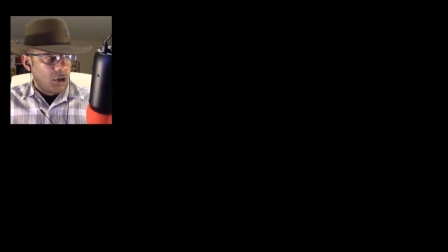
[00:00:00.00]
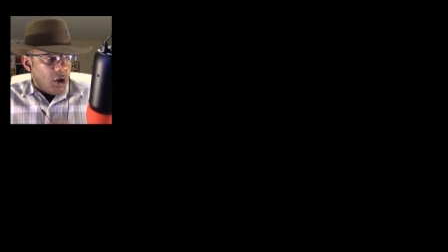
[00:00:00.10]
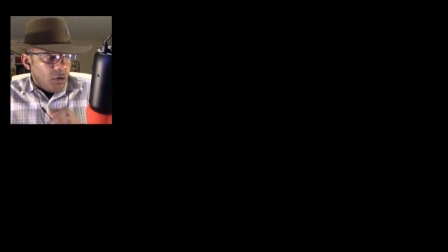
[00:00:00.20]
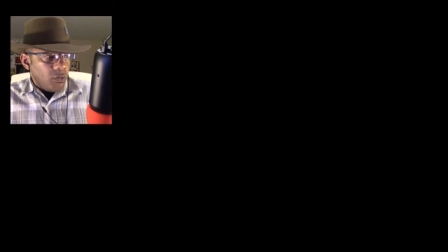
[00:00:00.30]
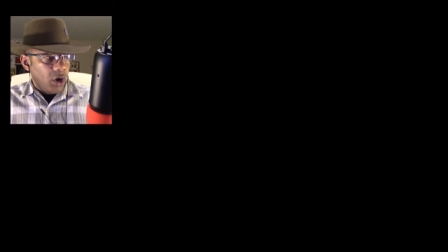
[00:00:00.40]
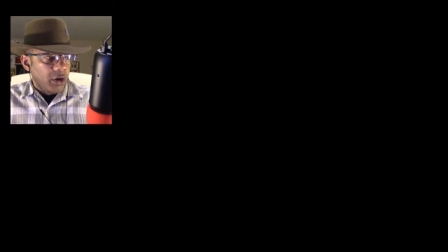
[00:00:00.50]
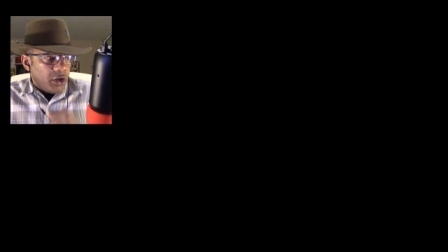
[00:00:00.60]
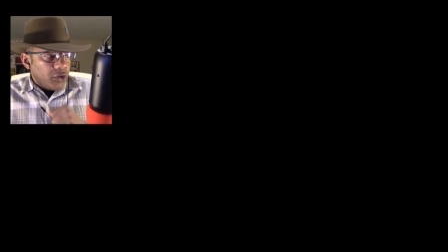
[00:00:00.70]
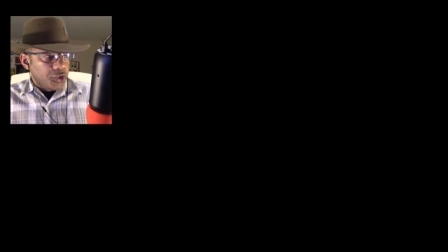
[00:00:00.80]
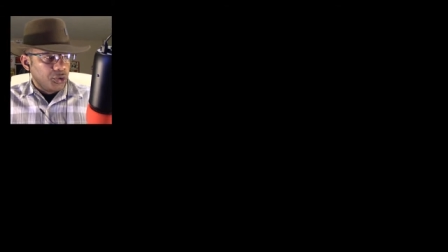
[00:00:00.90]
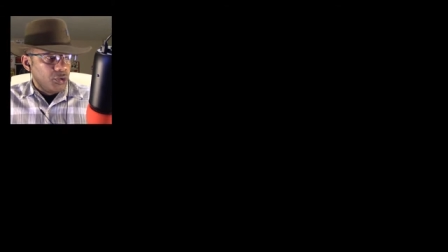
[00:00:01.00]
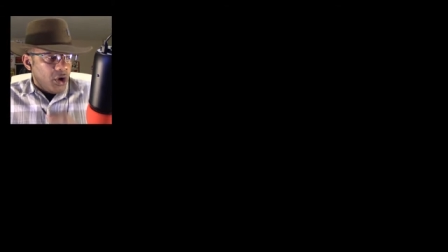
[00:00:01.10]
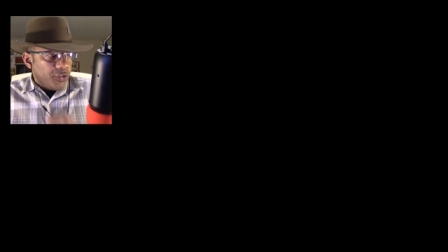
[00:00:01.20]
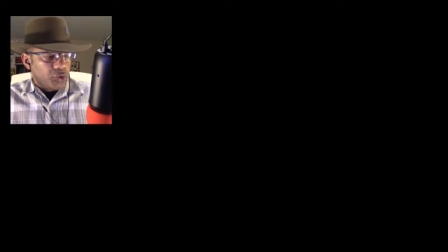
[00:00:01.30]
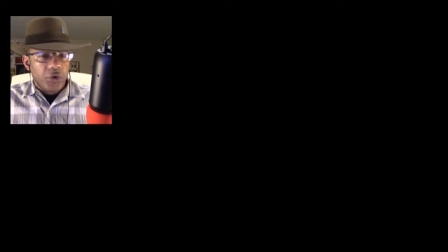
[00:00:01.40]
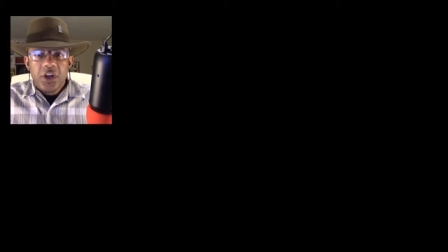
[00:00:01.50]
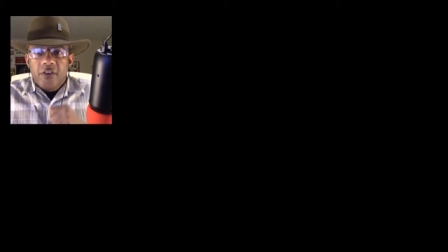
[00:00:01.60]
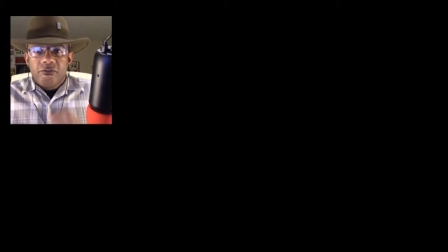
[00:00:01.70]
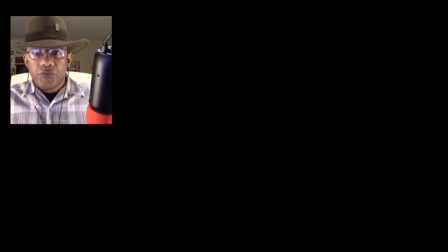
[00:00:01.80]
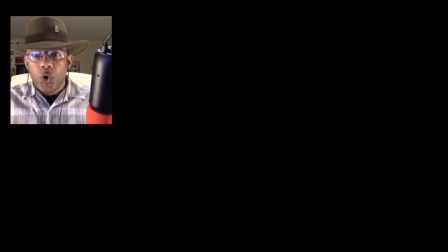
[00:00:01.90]
One, two, three,
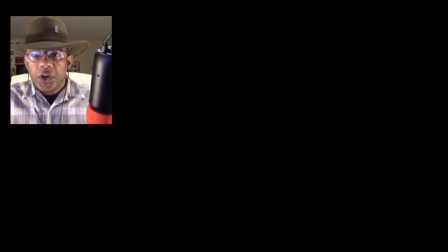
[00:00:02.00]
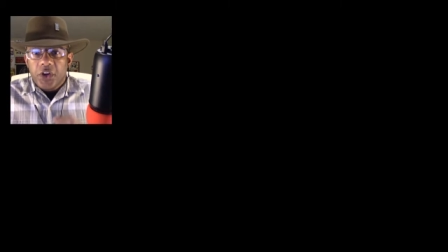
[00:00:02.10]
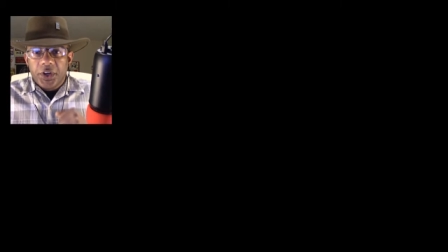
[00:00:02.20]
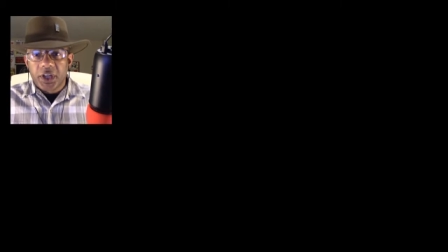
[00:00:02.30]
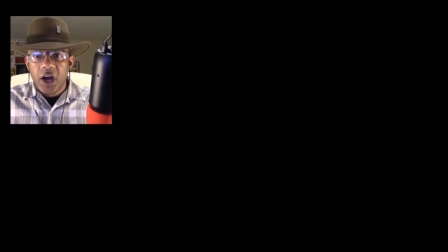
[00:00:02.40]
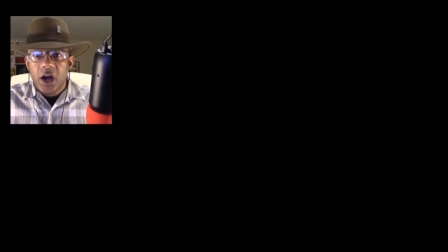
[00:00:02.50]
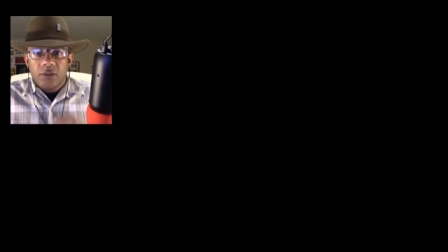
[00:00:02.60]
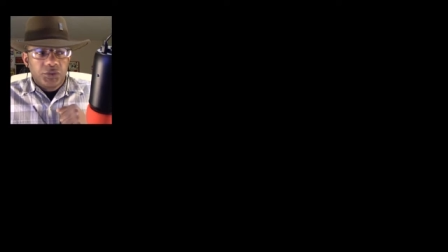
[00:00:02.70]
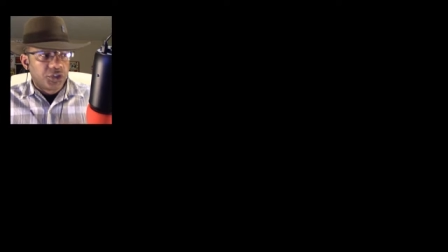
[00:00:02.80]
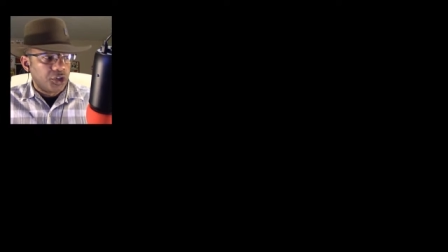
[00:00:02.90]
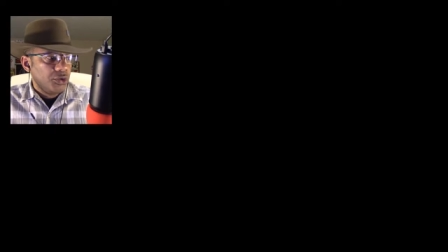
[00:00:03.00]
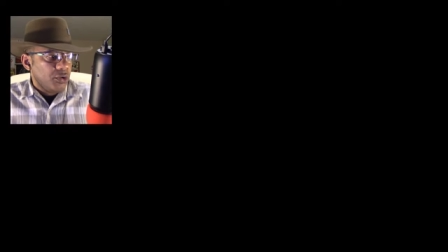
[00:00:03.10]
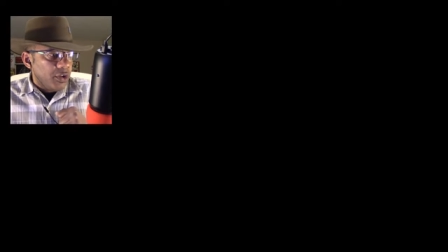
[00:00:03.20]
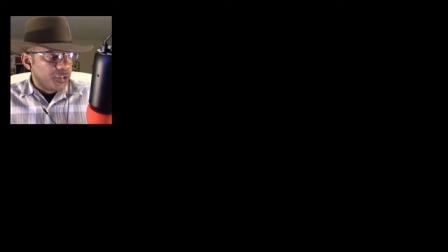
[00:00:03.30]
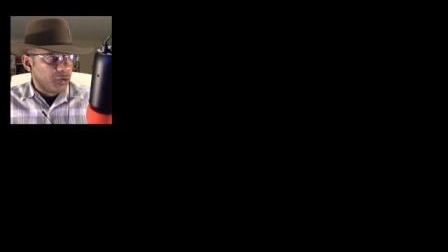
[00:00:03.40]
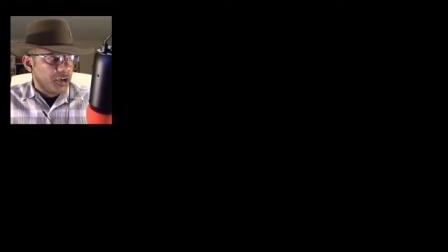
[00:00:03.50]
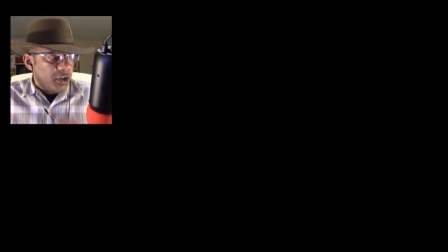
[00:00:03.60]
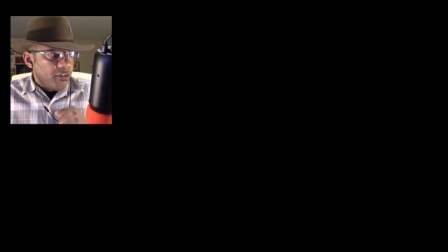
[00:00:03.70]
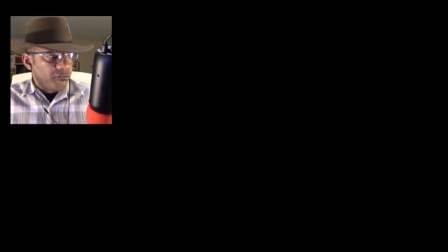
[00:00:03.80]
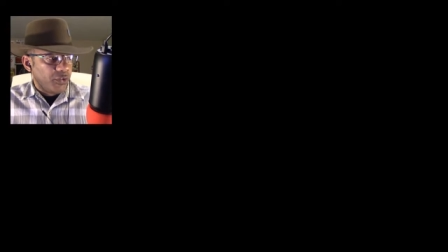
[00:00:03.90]
four. Here he comes. Two, three,
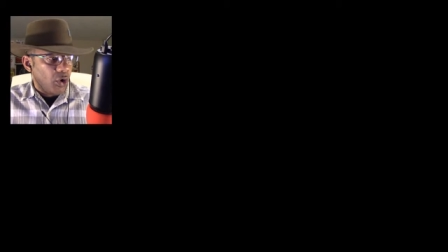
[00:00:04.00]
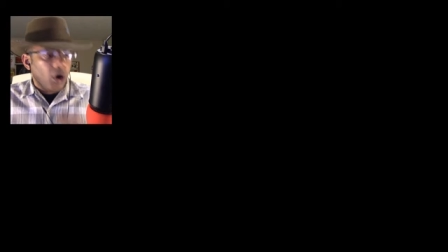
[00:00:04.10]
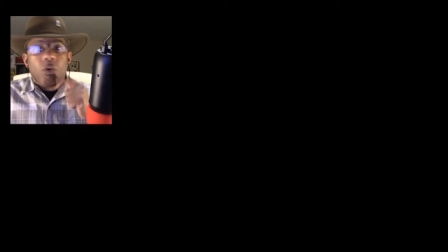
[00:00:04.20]
four.